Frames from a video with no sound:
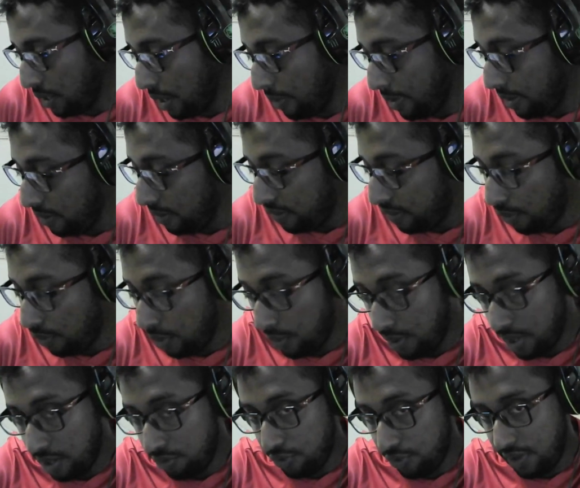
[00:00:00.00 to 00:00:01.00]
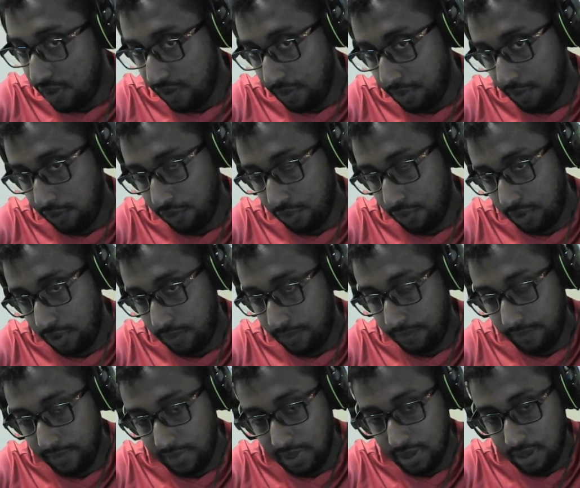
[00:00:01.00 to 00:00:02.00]
Yeah, this is the way to this episode.
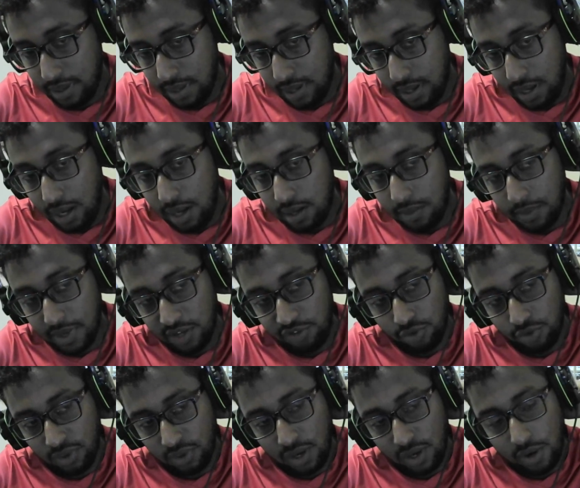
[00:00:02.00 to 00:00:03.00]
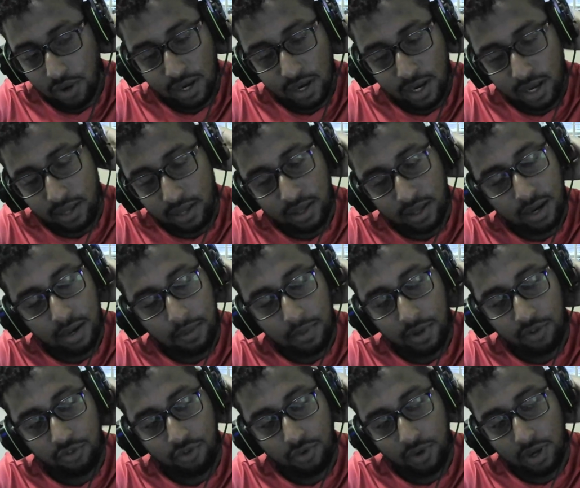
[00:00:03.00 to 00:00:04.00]
You may choke or die, you
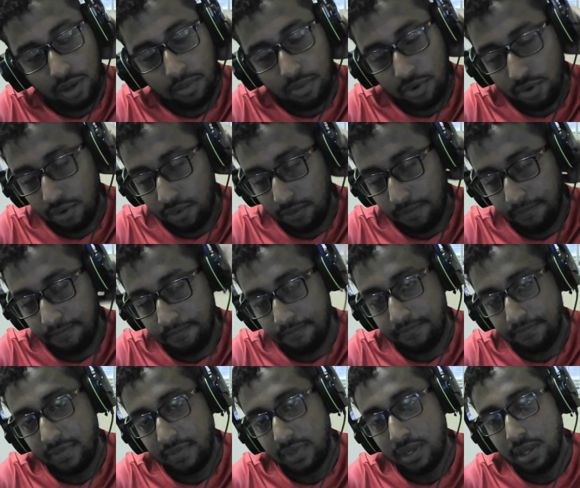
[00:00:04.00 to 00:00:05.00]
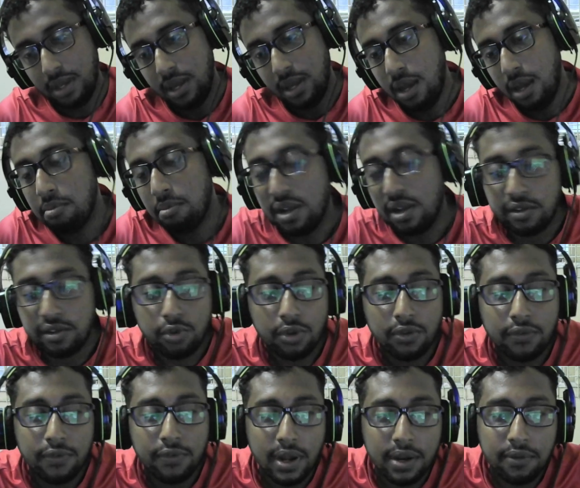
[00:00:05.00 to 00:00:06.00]
may choke. But it
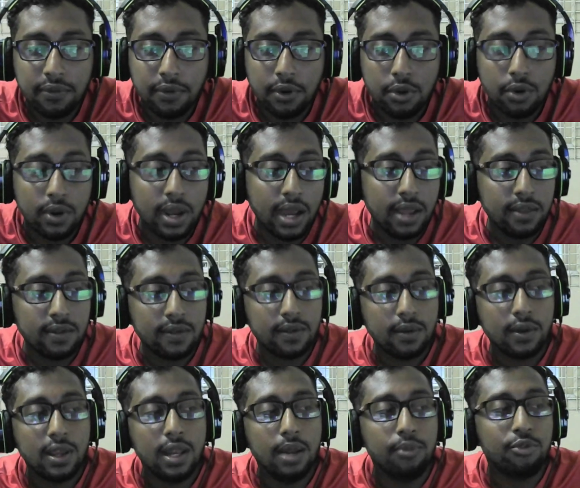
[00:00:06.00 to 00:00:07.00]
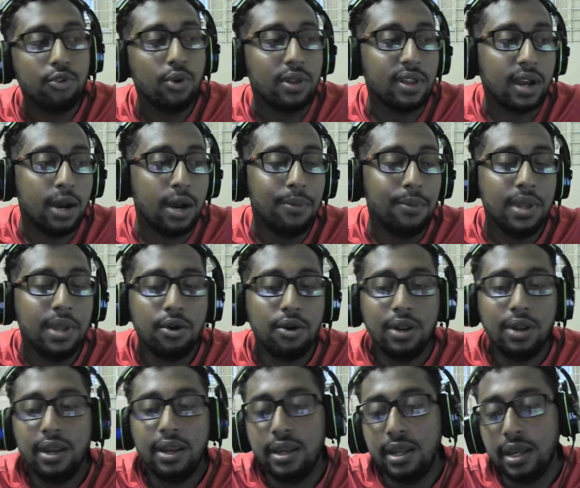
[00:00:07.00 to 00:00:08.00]
was fun for you guys. And here
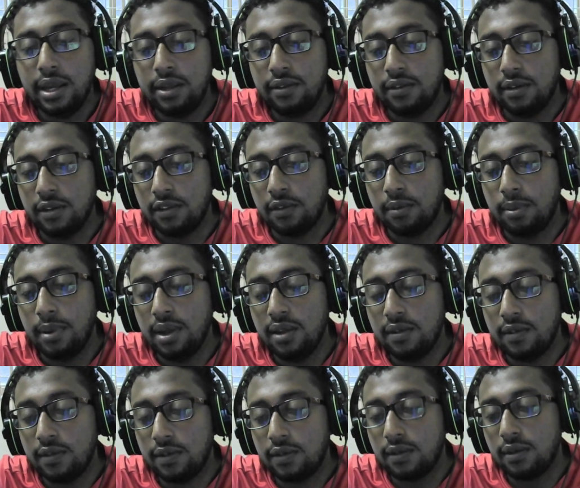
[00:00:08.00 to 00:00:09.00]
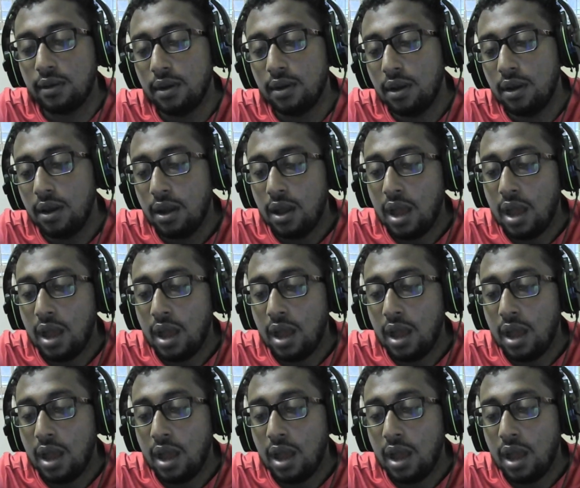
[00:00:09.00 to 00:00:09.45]
it is. Please,